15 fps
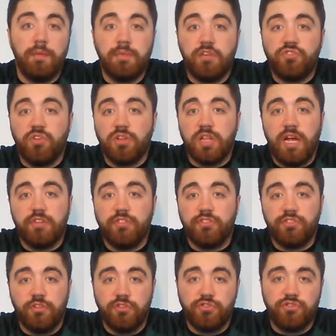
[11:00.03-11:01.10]
Detroit Lions are
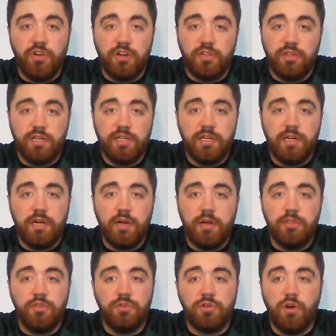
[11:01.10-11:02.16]
still struggling.
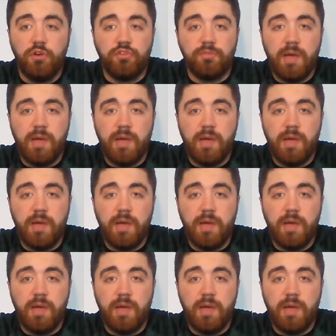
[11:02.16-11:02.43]
New coach